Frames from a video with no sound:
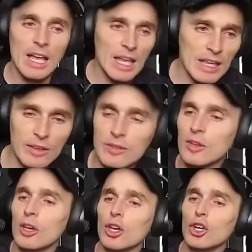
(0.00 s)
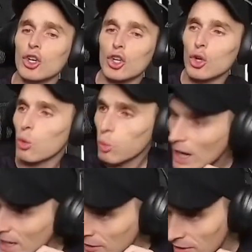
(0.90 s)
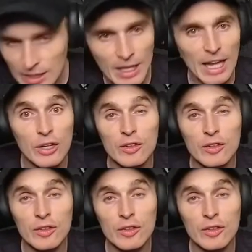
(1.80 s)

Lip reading: is crazy. It is.